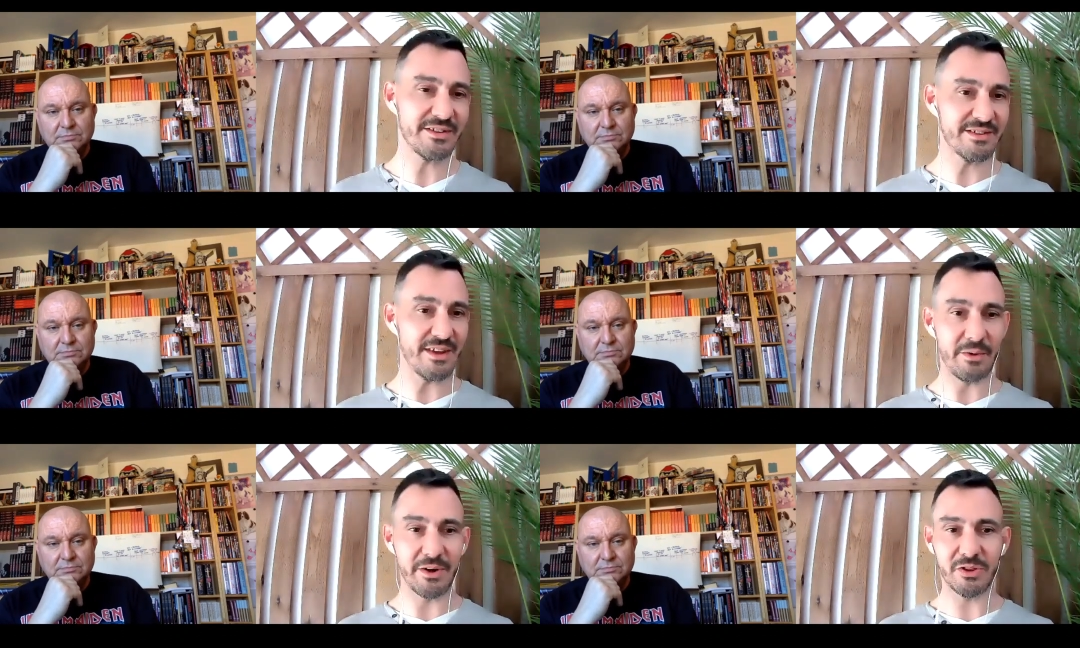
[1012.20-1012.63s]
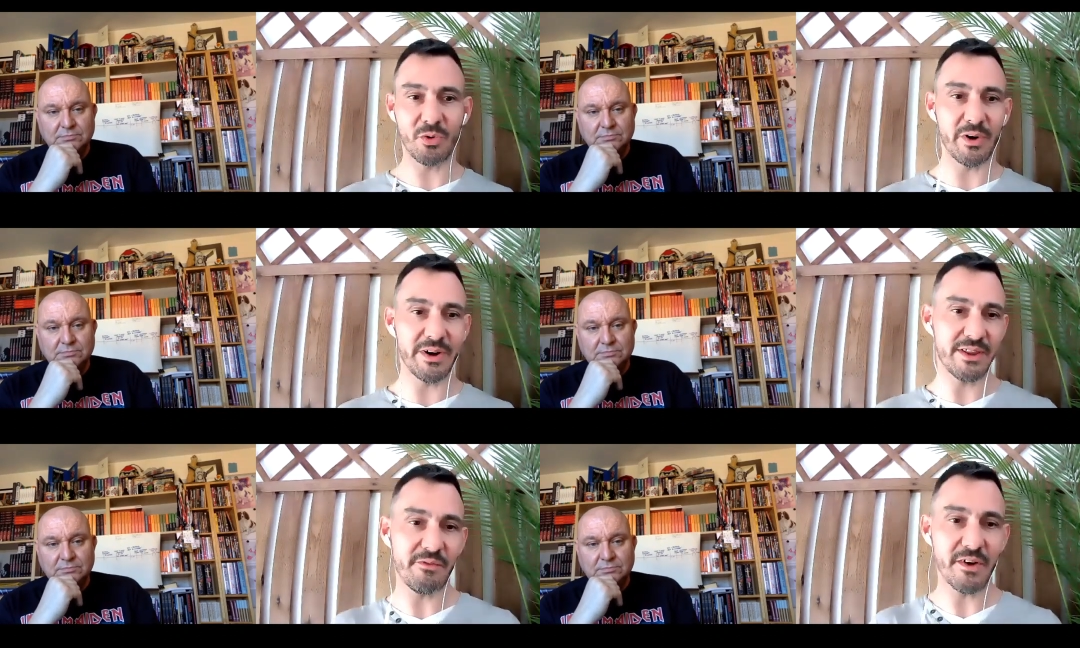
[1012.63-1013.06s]
Speaker 1: necessary to
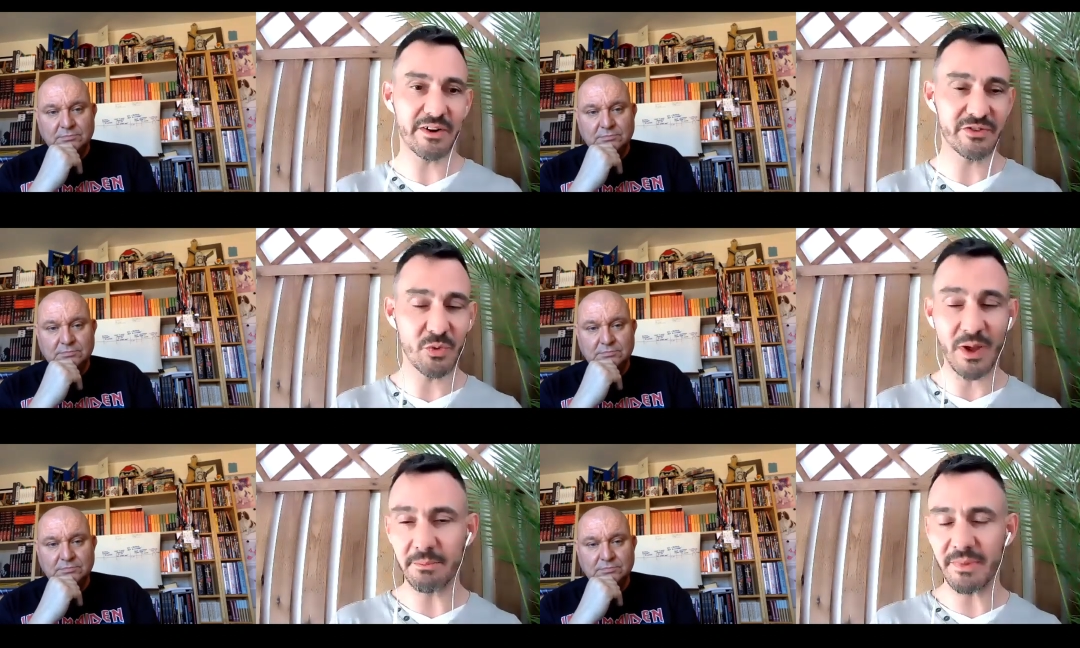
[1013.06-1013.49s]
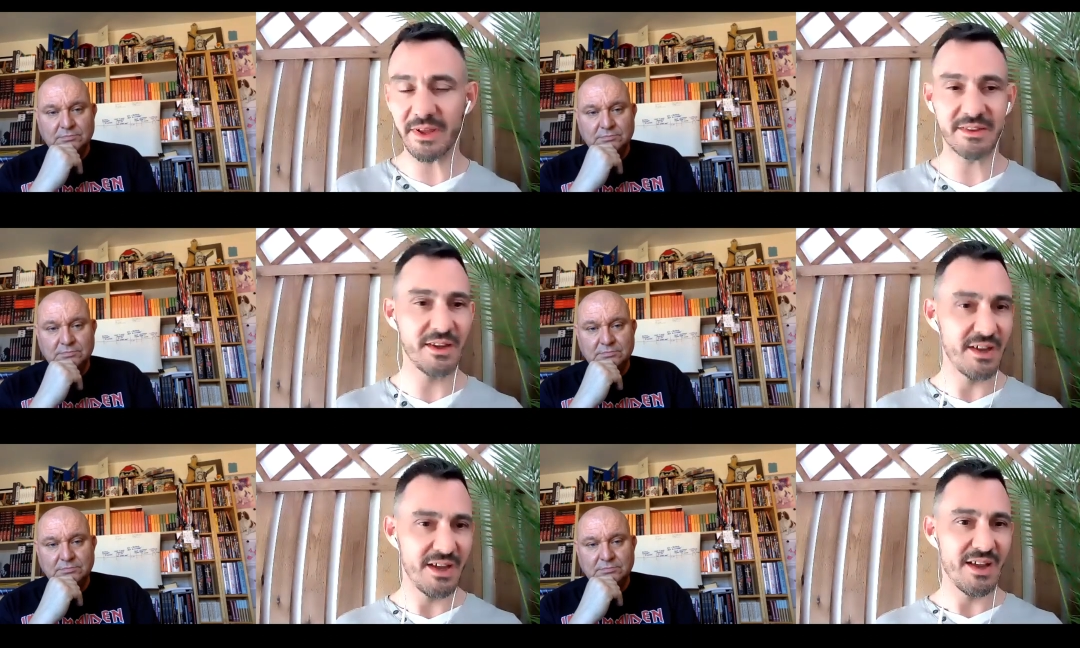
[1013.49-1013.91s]
read the first one,
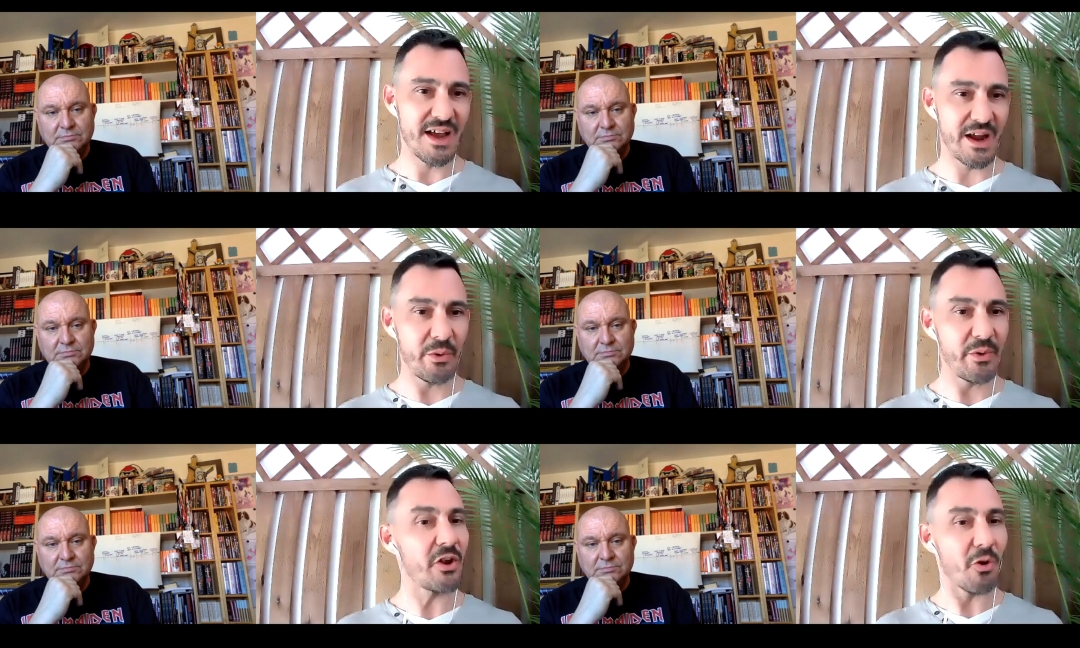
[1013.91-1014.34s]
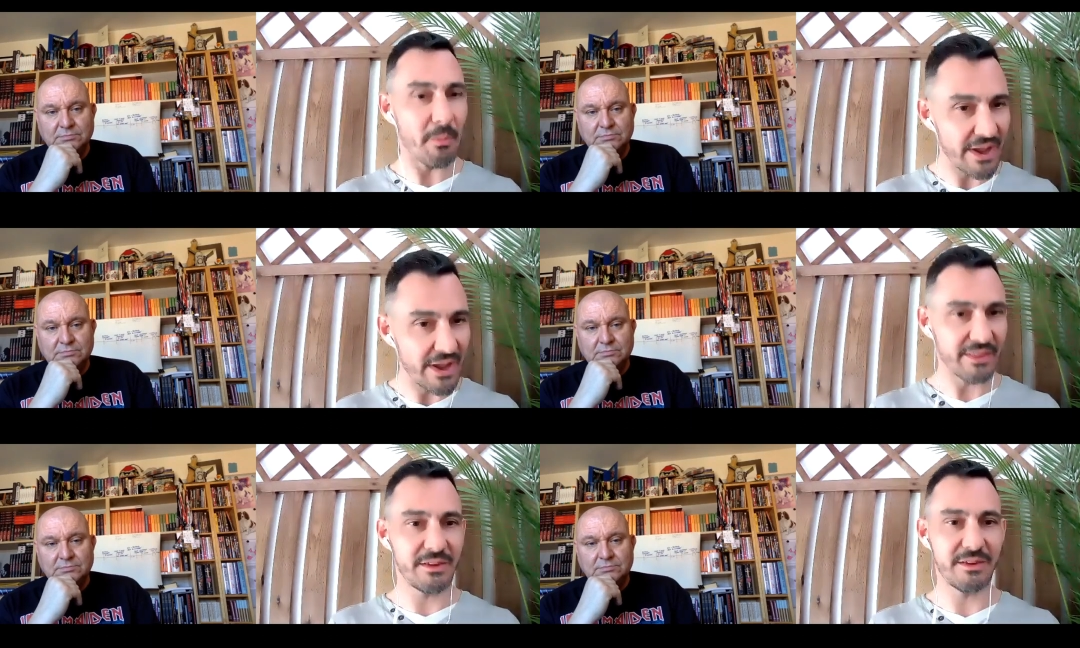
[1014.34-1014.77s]
but I
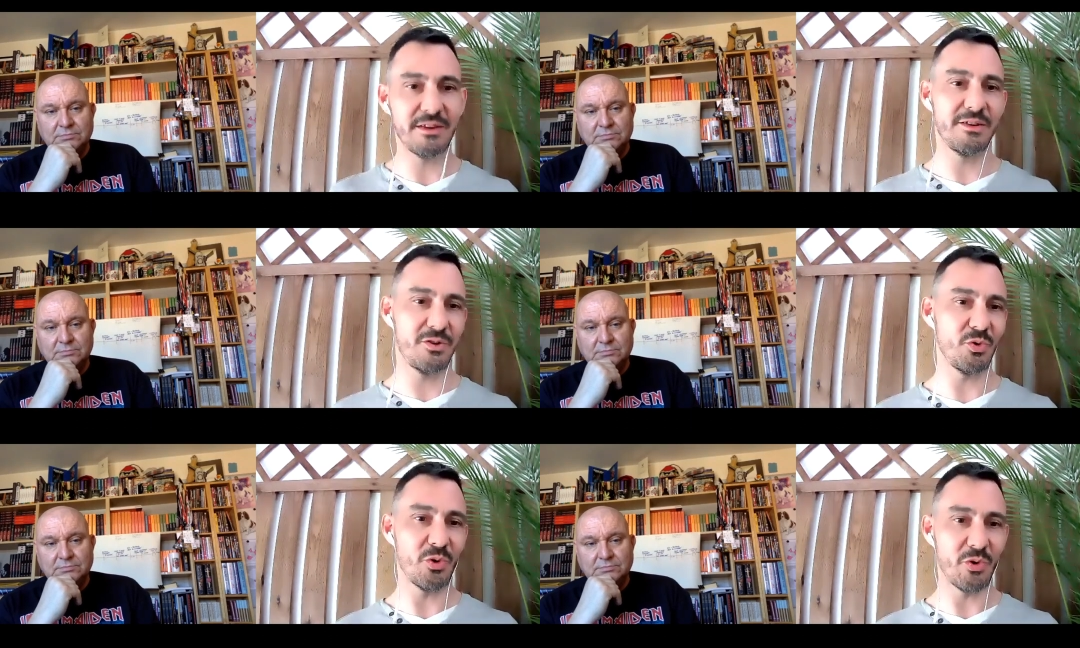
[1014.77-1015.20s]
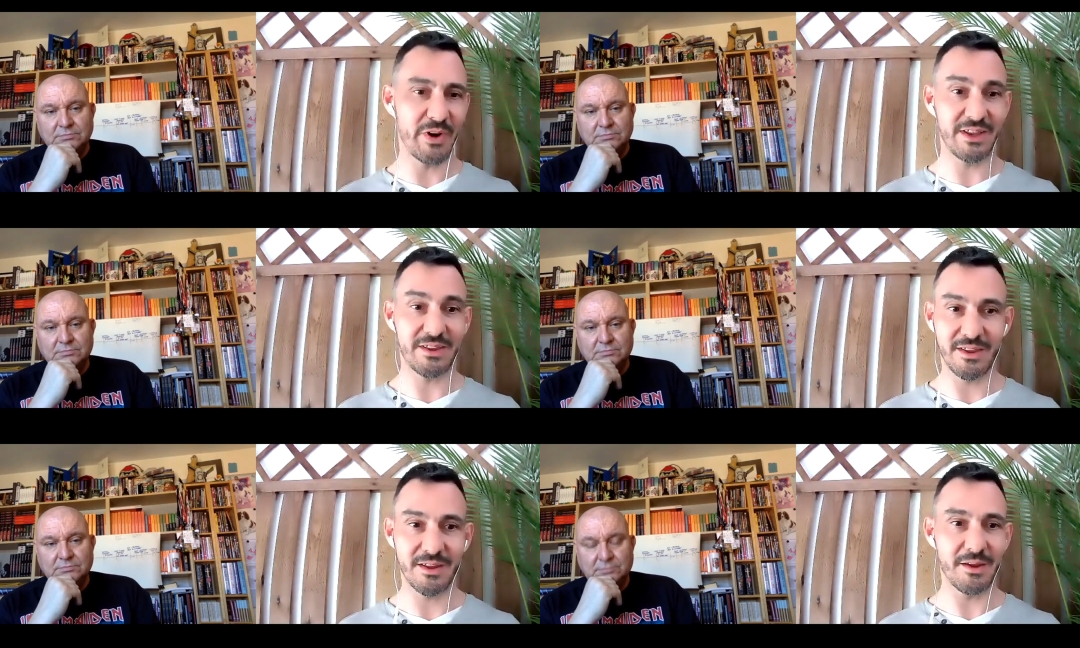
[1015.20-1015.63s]
recommend to
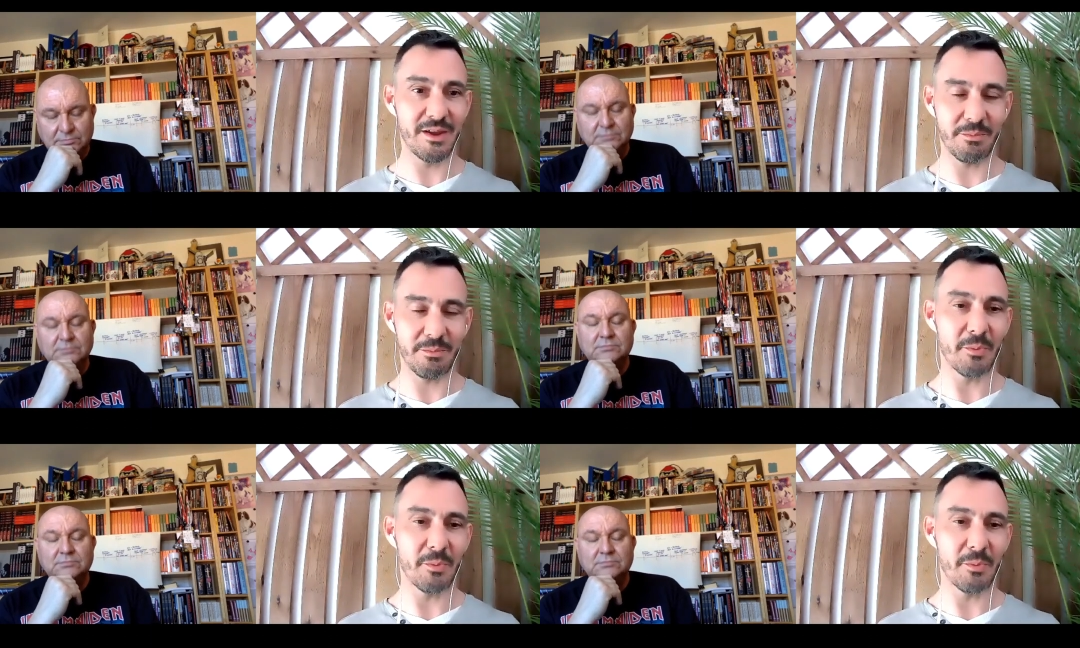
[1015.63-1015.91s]
read the mm.